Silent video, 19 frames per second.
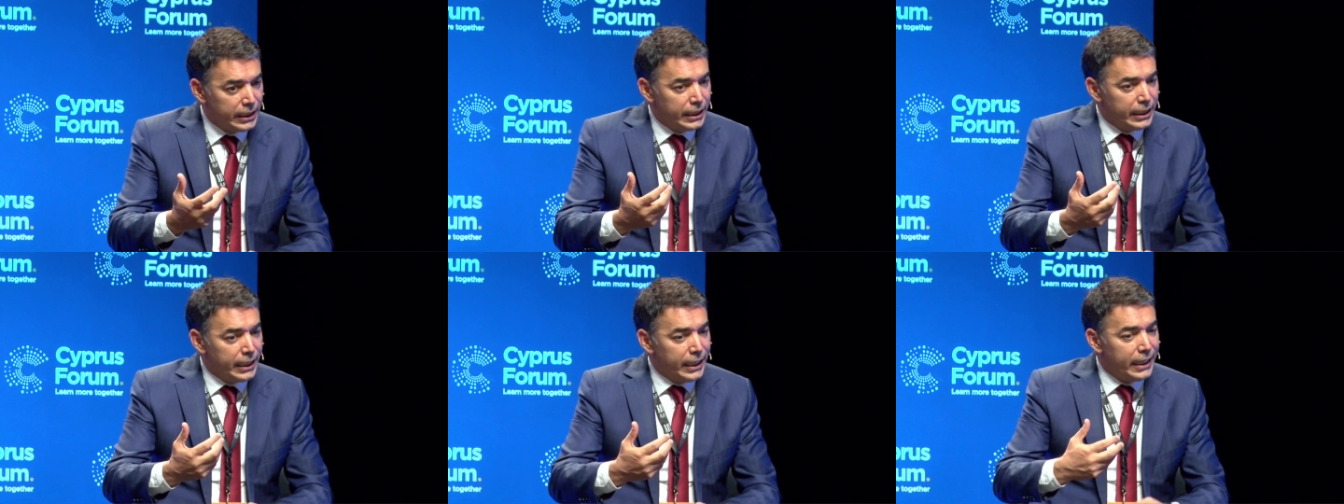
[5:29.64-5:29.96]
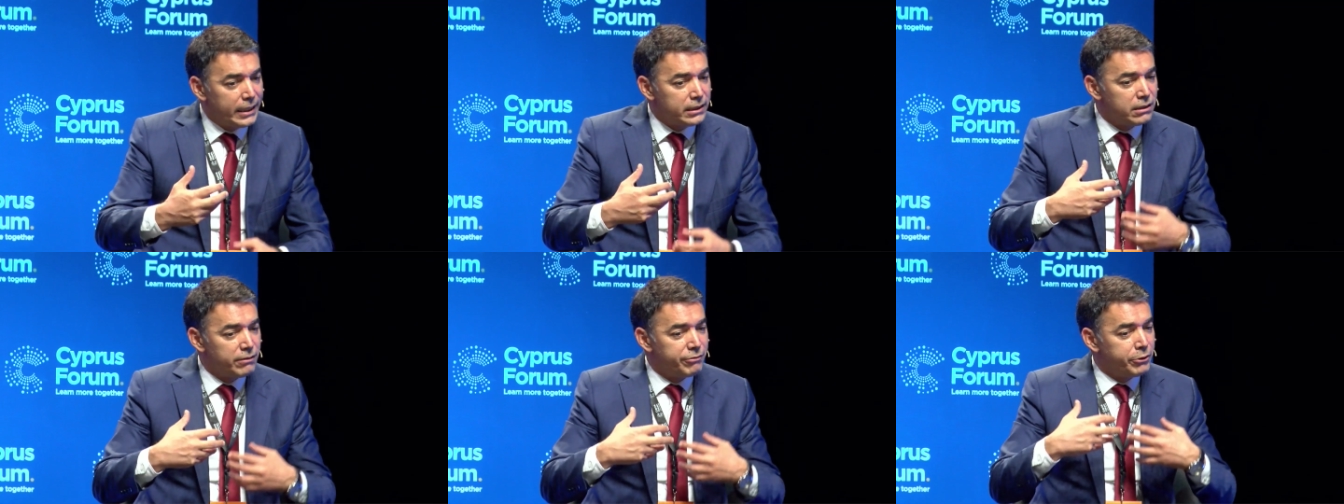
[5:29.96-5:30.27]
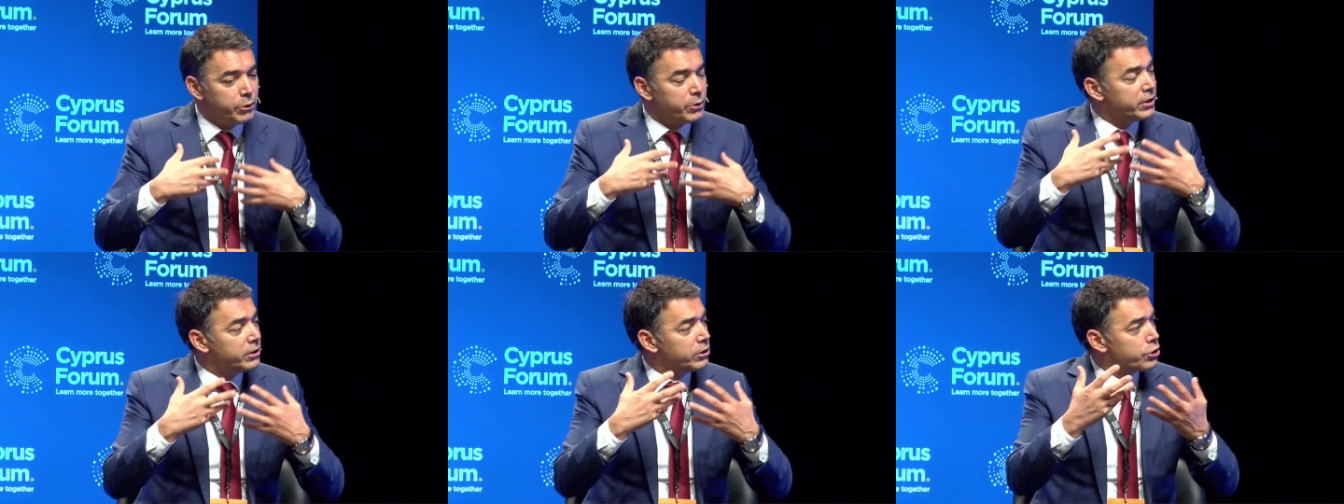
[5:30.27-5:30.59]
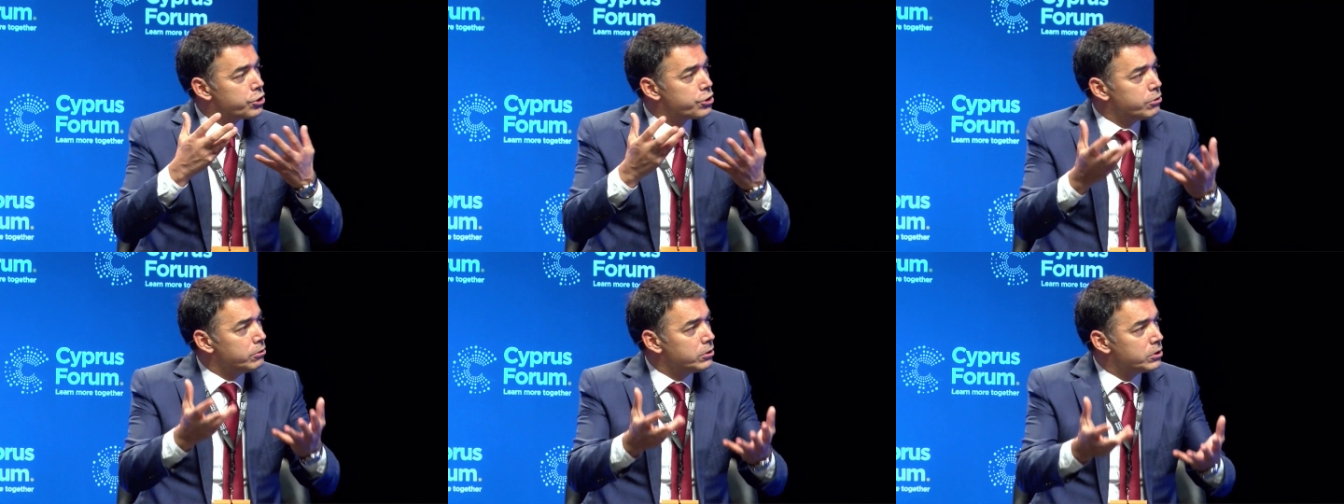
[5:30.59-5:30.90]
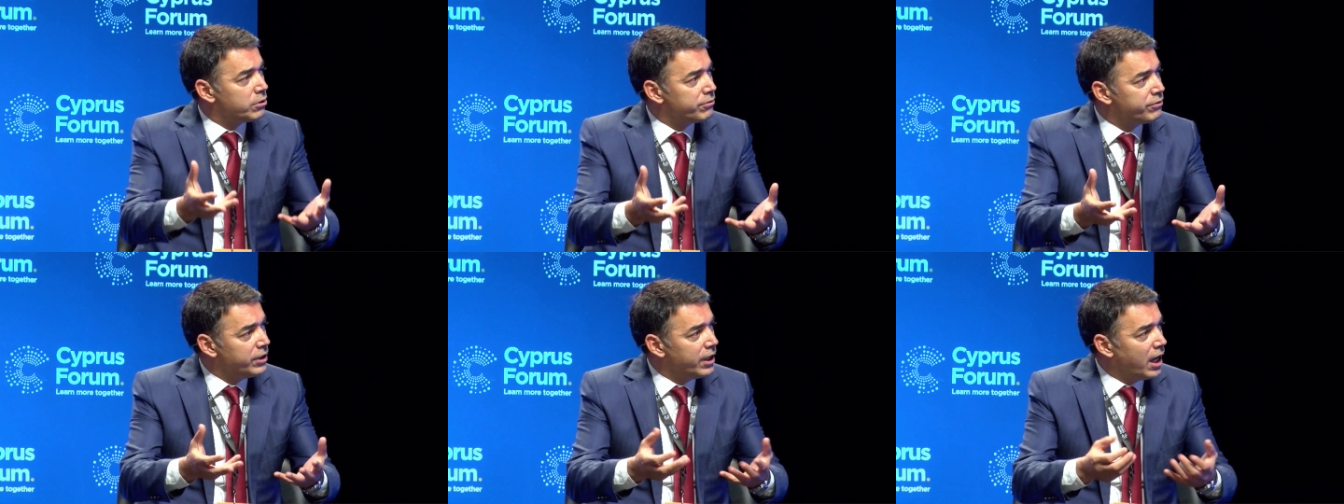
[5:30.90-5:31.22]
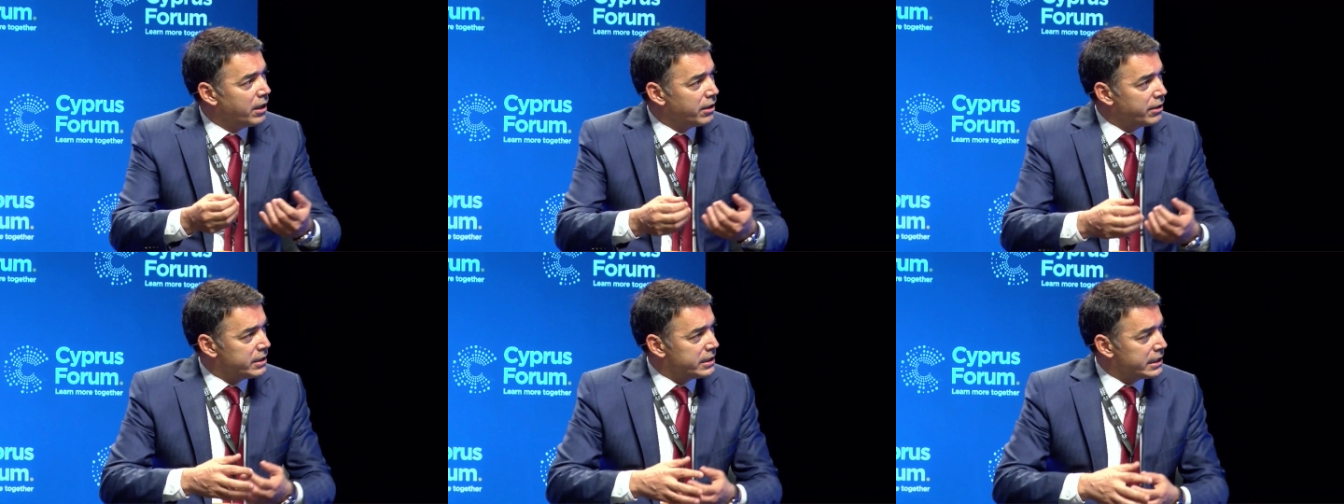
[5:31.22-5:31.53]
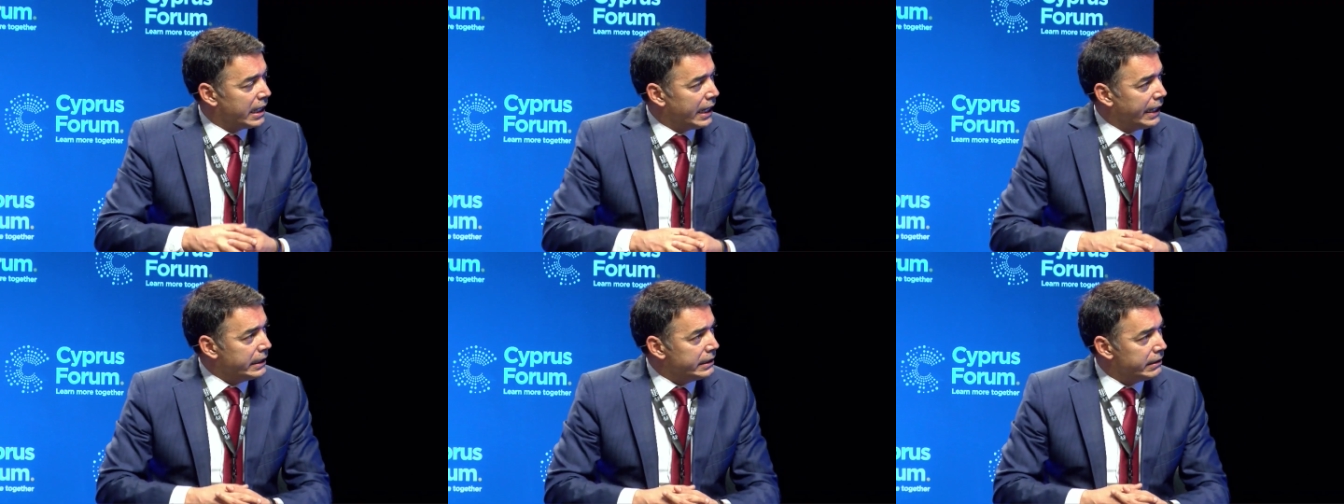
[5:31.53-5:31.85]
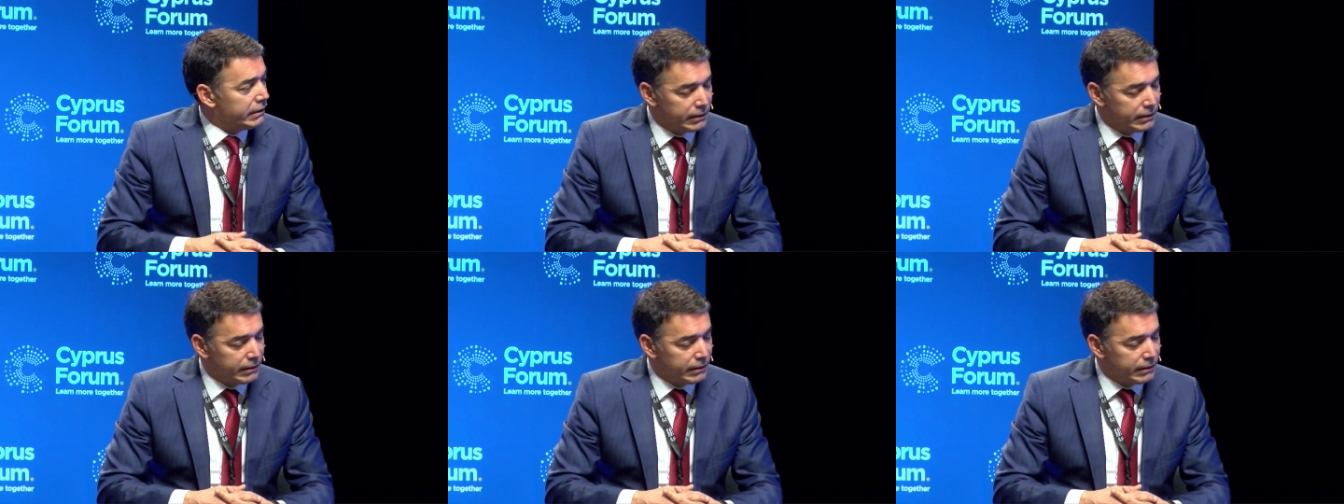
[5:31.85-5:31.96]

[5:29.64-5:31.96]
as if you're in the shoes of the other side.